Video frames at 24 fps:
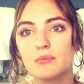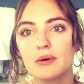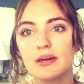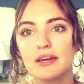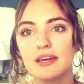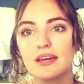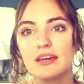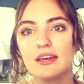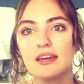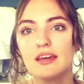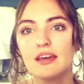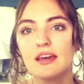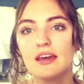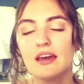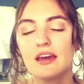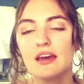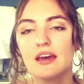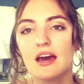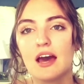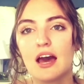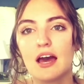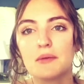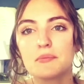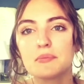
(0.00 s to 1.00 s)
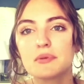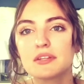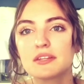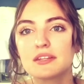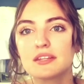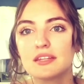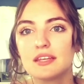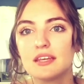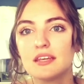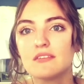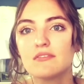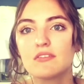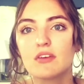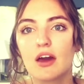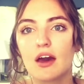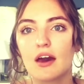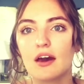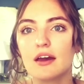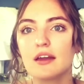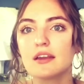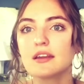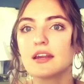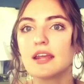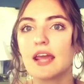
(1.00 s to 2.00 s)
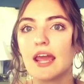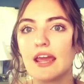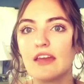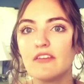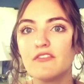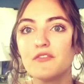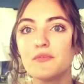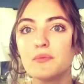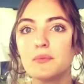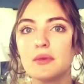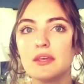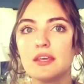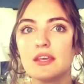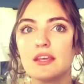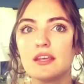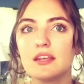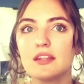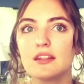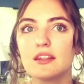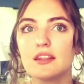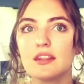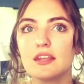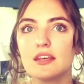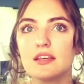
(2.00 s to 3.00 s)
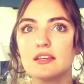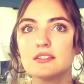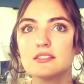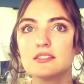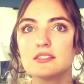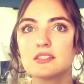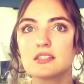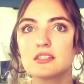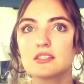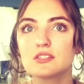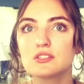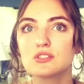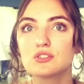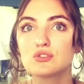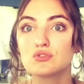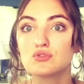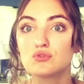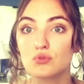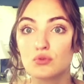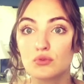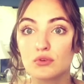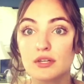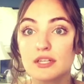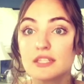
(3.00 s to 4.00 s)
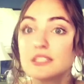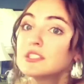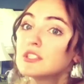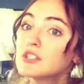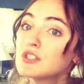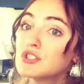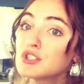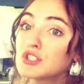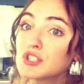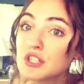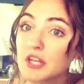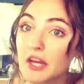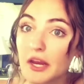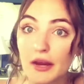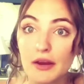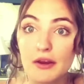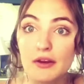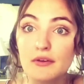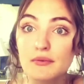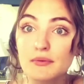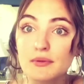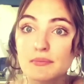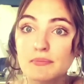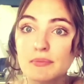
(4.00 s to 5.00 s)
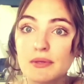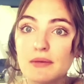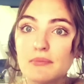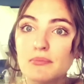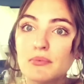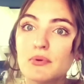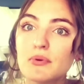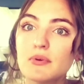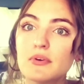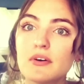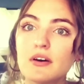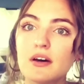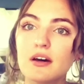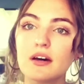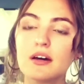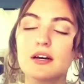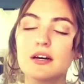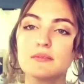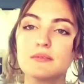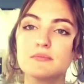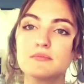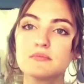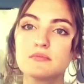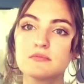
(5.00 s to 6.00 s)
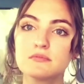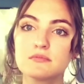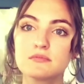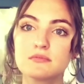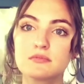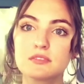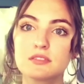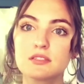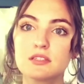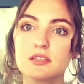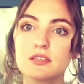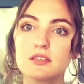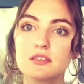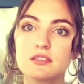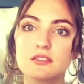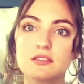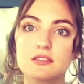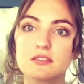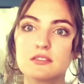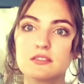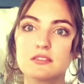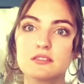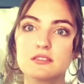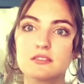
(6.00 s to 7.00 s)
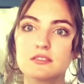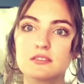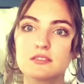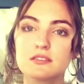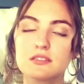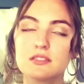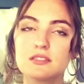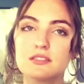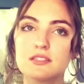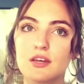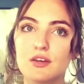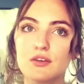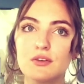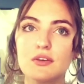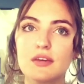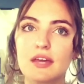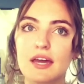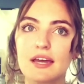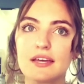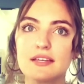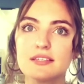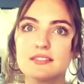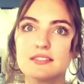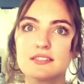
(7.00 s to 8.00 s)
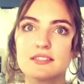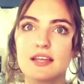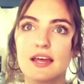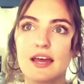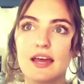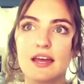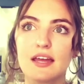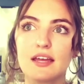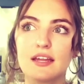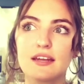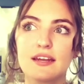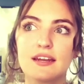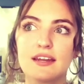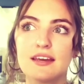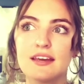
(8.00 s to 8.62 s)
But I believe God gave me this story to share with people, to tell you guys that